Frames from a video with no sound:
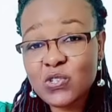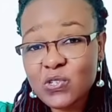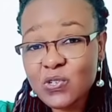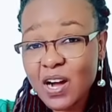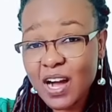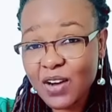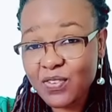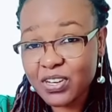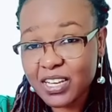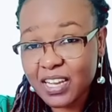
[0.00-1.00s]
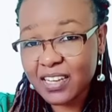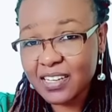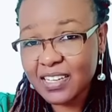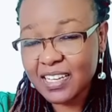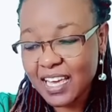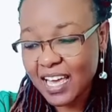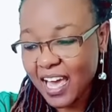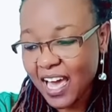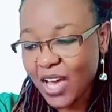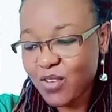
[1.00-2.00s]
I feel offended
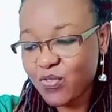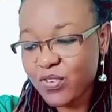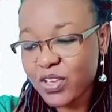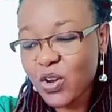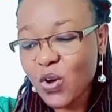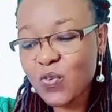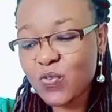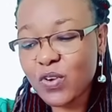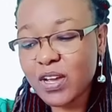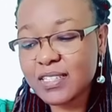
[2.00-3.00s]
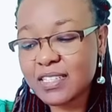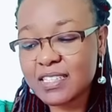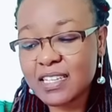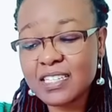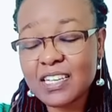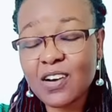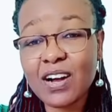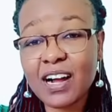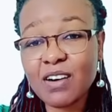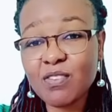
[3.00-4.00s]
that our government
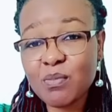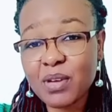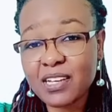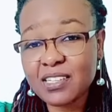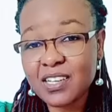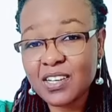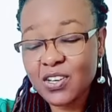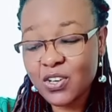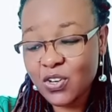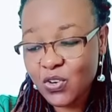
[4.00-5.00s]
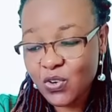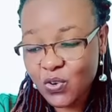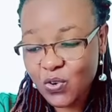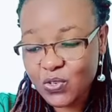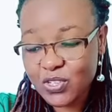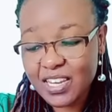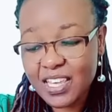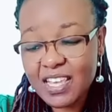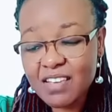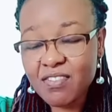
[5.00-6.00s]
could even have considered
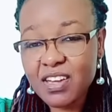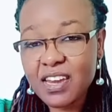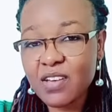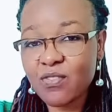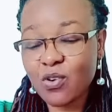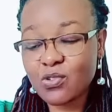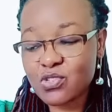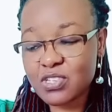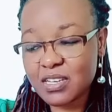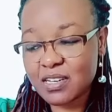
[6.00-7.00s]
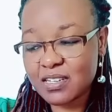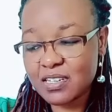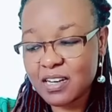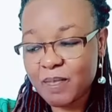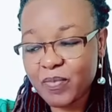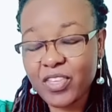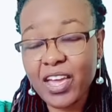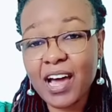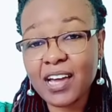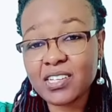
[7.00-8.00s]
the idea of a
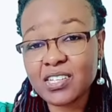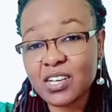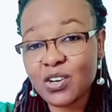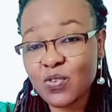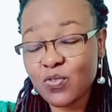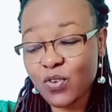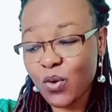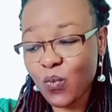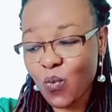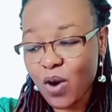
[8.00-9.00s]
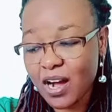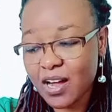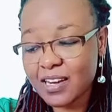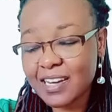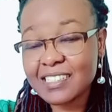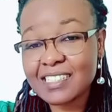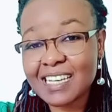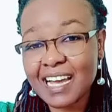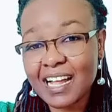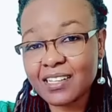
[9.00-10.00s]
one-child policy. We
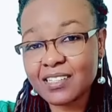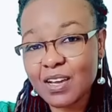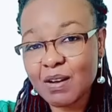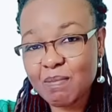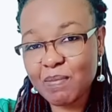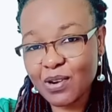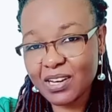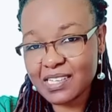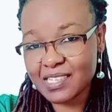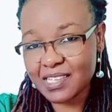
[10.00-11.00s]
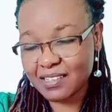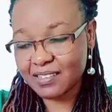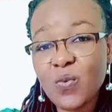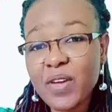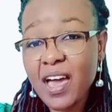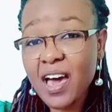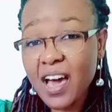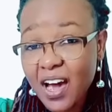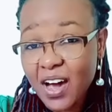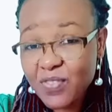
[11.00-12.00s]
are Africans
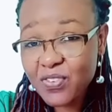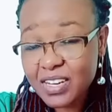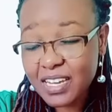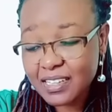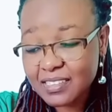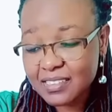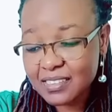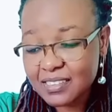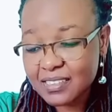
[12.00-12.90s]
and